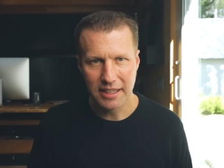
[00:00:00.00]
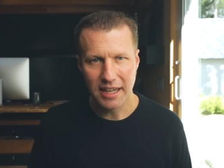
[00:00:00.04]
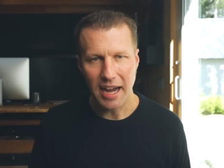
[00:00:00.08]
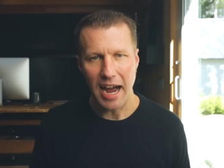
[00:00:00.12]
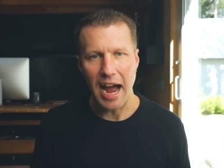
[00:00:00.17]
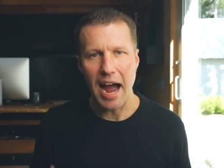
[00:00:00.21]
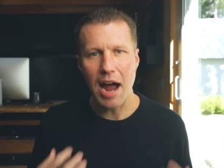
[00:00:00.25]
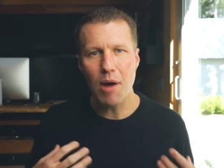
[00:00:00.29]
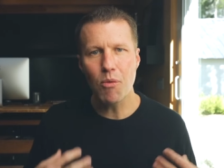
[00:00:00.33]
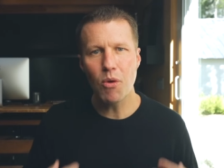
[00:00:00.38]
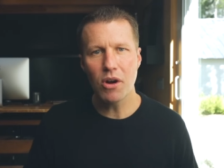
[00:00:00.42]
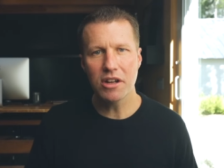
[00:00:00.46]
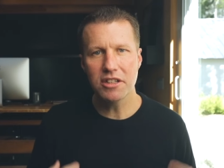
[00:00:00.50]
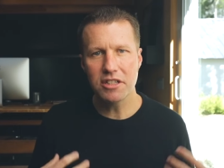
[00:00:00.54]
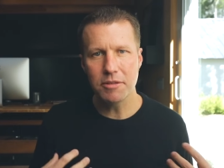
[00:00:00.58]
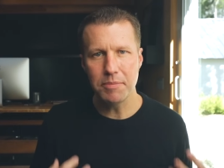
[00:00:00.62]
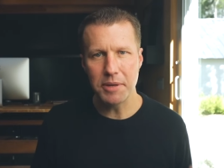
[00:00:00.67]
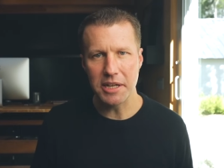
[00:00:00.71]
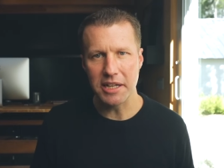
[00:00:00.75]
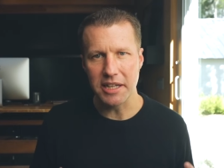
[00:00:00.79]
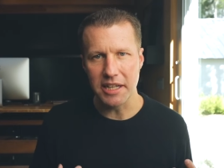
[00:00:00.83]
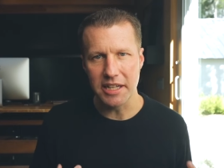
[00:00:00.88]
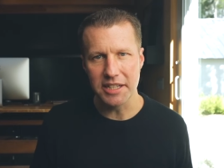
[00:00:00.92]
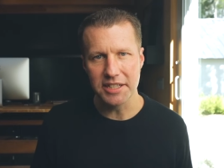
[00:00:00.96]
I wanted to
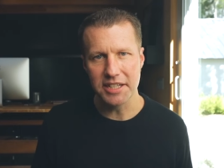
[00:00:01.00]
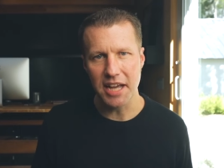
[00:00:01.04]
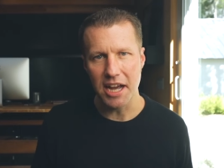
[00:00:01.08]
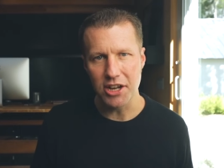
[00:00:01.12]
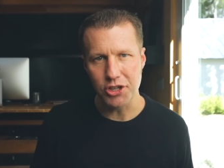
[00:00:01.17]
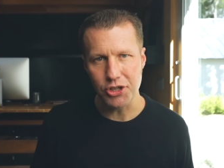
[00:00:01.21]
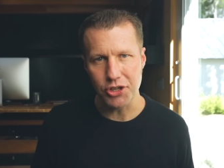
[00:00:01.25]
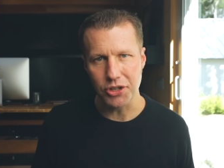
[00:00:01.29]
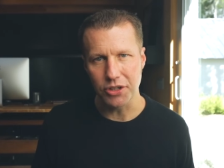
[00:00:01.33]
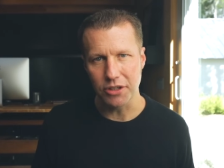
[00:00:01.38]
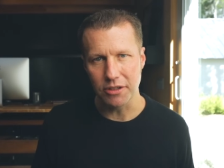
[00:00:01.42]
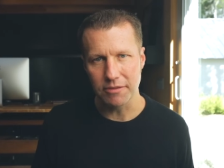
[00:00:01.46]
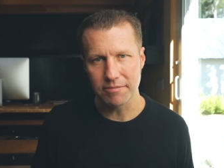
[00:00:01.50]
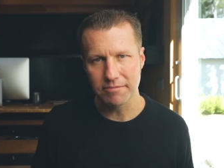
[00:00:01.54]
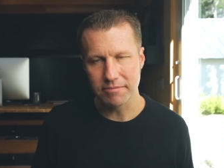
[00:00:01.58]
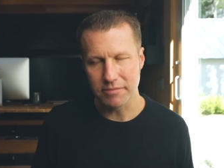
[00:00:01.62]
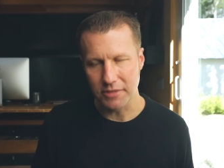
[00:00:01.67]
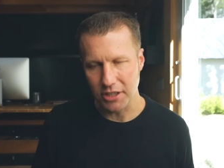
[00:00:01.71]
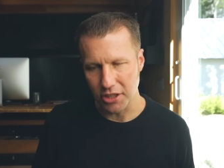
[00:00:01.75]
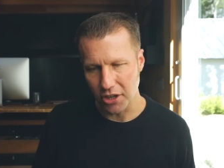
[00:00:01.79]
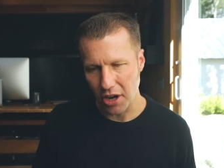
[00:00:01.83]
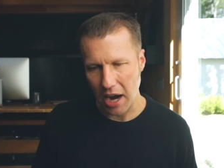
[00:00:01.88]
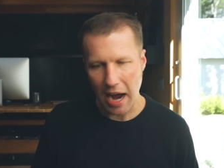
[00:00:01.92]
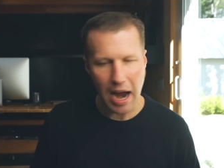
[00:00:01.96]
be intentional.
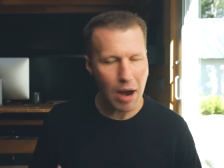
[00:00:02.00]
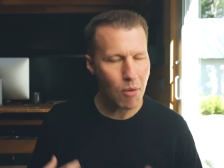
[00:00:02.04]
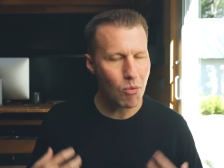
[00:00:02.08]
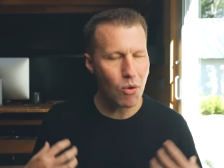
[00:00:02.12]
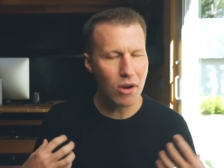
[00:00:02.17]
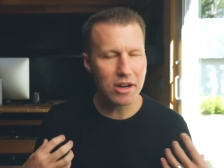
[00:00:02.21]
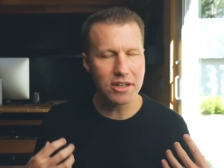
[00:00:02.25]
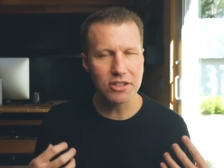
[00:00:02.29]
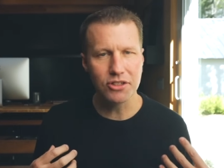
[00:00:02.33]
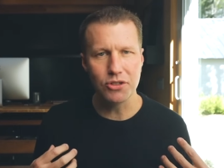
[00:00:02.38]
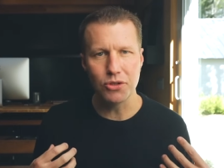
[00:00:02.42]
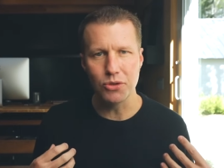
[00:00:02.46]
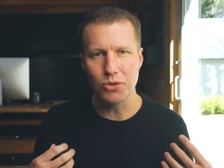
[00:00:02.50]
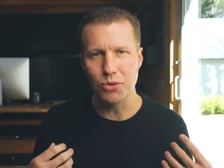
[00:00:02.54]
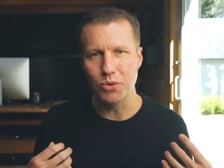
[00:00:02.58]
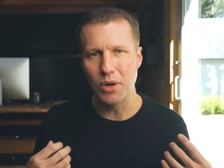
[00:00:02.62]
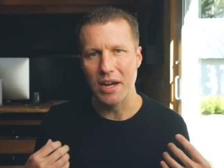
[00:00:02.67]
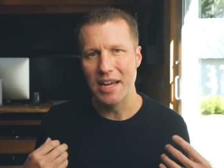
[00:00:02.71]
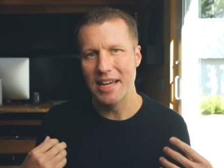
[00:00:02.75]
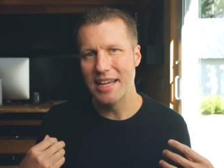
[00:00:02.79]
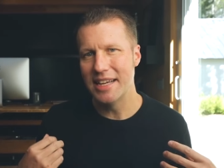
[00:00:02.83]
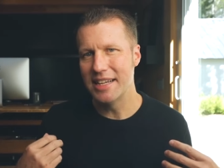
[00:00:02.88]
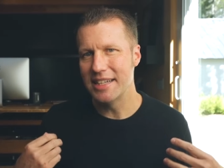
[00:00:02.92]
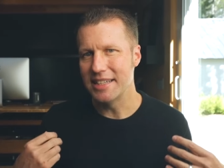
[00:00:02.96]
You know, I wanted to
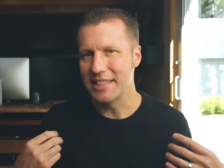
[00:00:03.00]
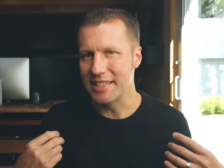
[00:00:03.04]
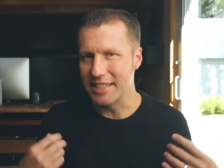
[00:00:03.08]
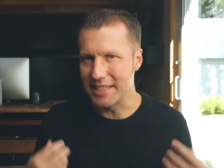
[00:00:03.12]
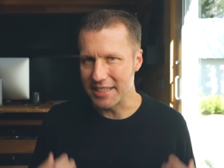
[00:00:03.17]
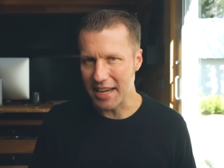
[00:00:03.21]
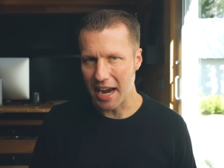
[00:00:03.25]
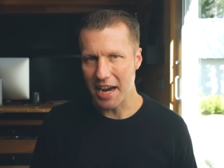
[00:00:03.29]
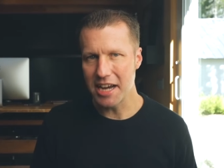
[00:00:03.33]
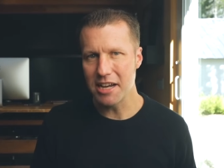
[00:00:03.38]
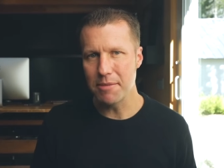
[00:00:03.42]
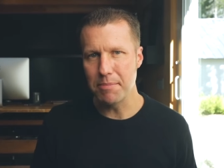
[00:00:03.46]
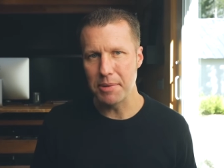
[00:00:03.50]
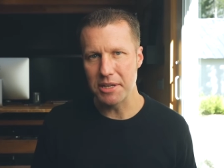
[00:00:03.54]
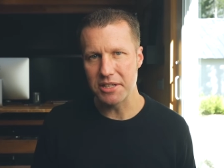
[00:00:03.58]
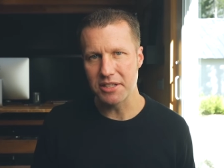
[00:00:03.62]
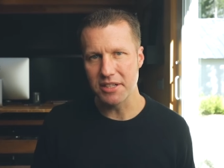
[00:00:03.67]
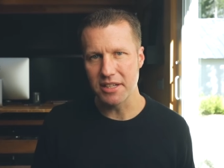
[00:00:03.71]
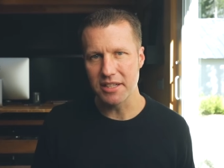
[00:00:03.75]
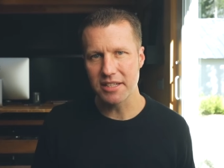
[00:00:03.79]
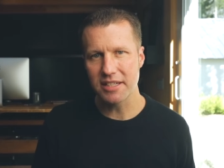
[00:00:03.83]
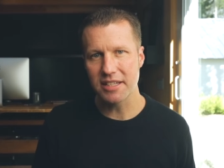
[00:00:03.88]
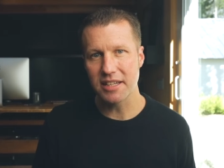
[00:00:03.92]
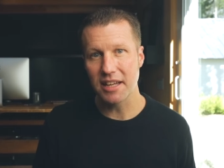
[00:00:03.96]
design a
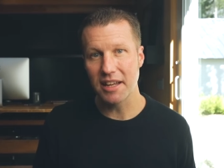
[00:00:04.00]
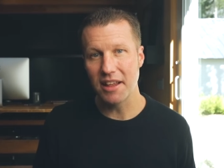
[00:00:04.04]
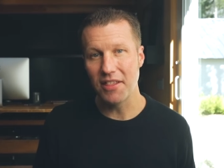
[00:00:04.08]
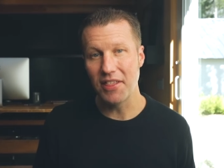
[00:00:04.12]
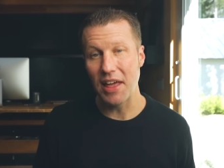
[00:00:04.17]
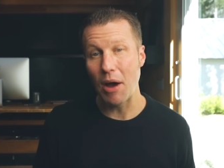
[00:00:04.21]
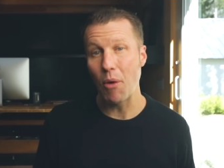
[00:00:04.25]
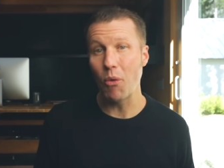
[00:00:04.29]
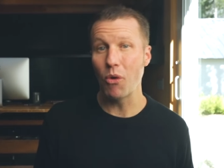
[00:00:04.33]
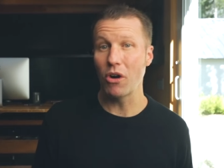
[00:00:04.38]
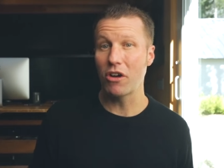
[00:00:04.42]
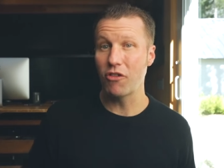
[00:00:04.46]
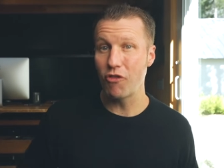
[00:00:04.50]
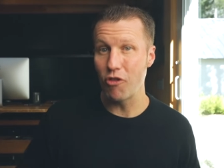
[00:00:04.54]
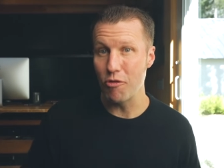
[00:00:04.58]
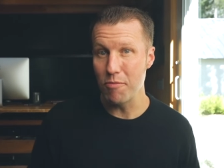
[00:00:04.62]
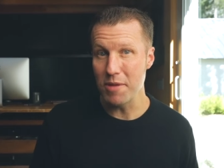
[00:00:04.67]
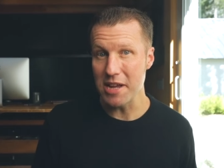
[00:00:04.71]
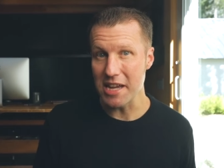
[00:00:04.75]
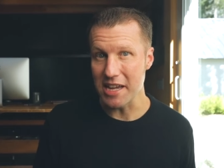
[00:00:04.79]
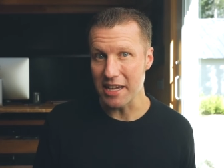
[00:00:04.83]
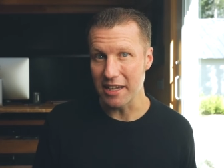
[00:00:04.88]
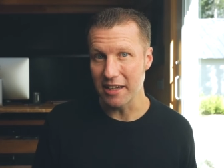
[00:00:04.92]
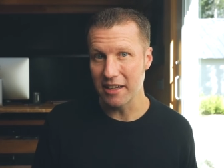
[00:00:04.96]
business that worked for
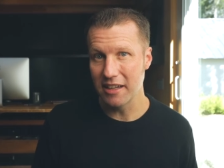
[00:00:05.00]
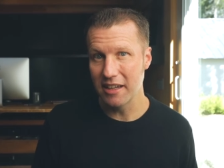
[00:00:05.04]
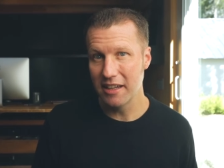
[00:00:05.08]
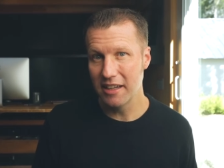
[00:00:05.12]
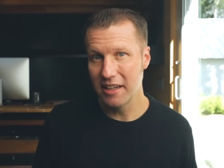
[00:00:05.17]
me.